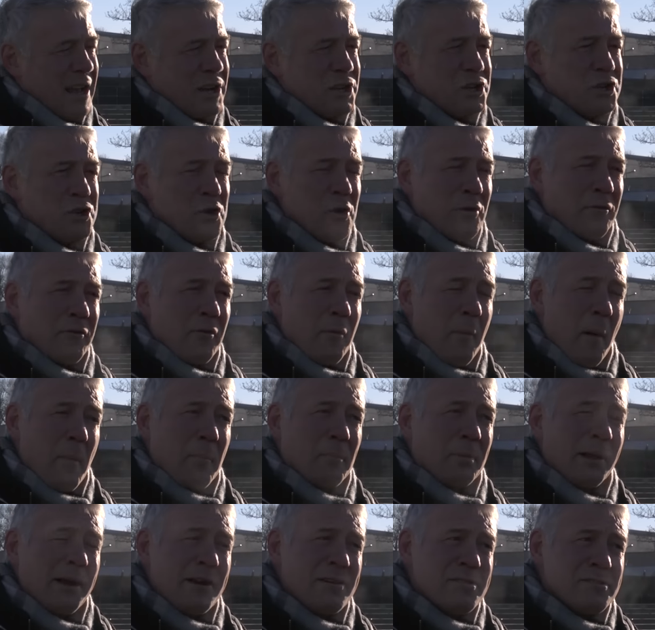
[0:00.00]
And Stuart, from a
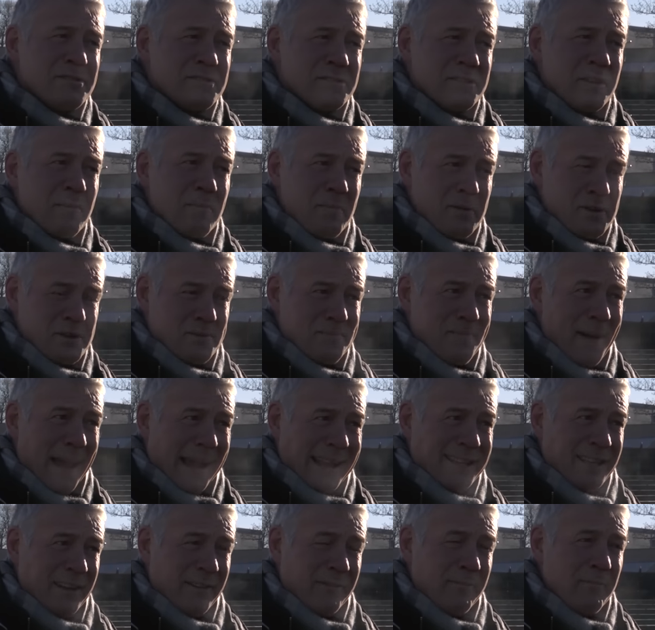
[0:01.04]
player's
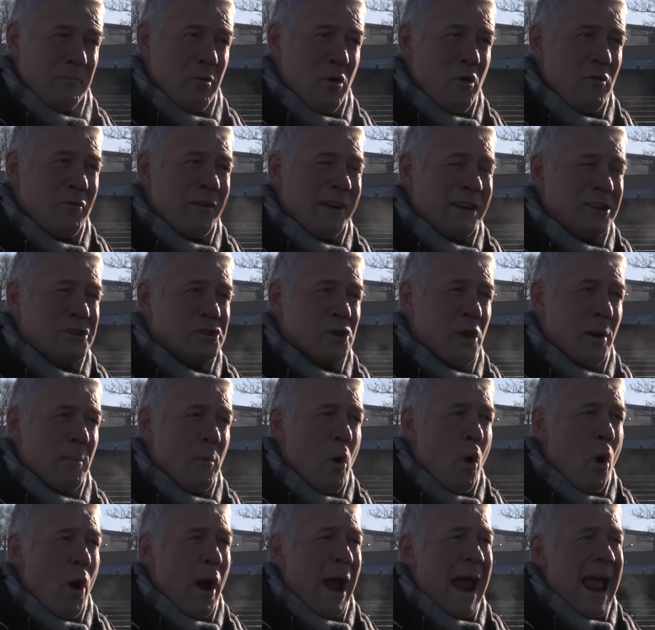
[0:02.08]
perspective, moving to a
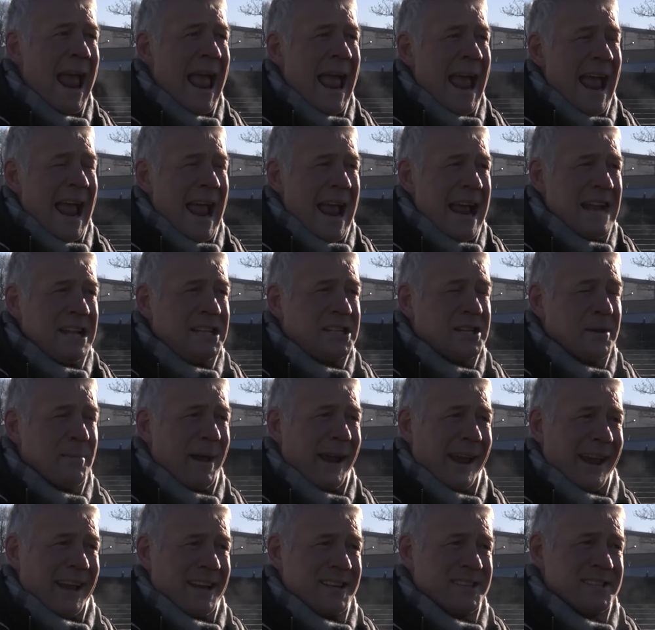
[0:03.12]
more
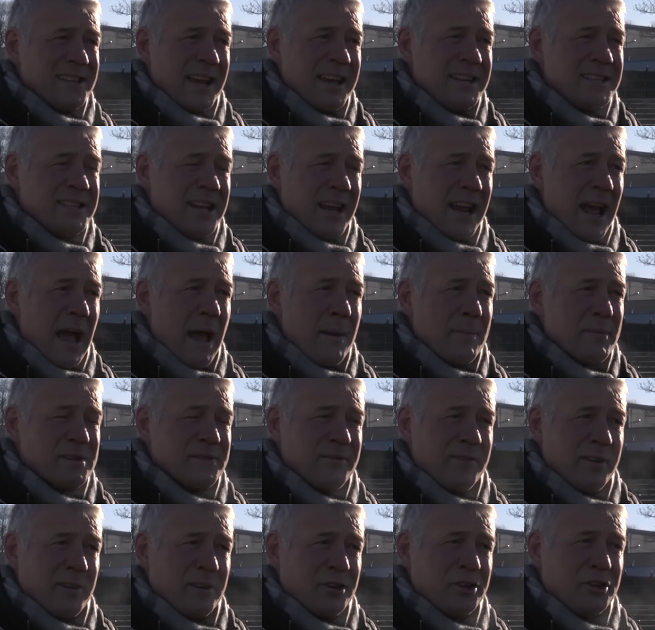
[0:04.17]
intimate, exciting
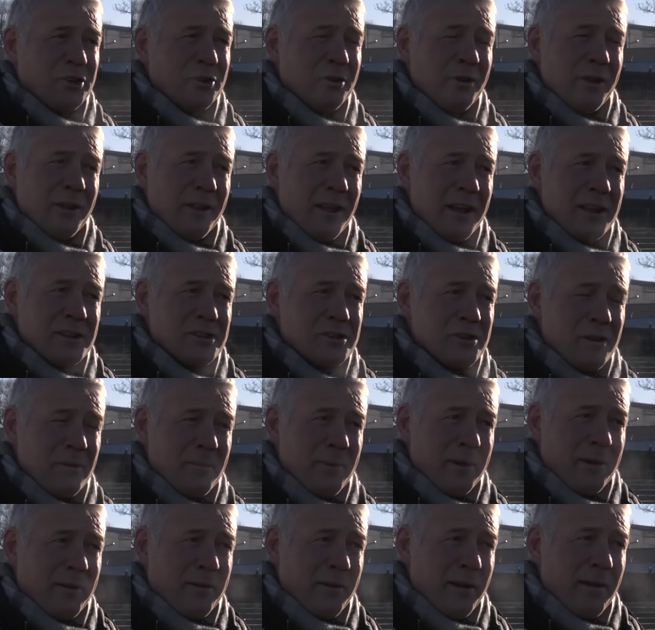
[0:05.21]
atmosphere, surely that's going to
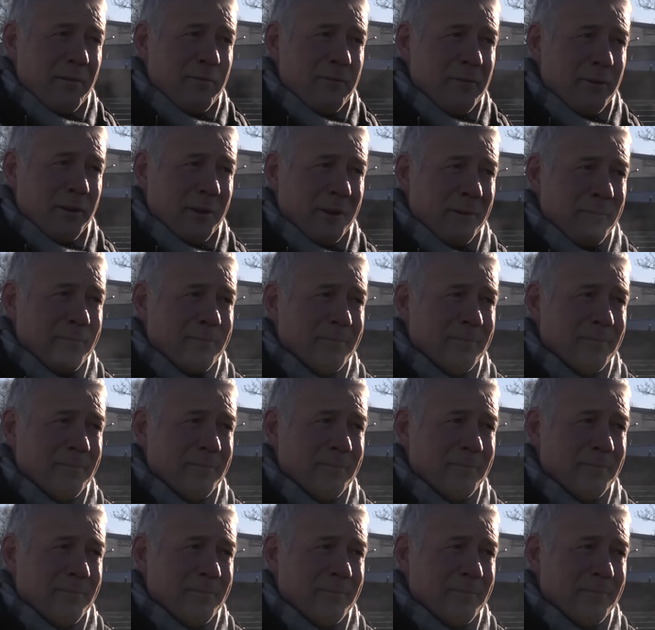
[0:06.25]
be great for you.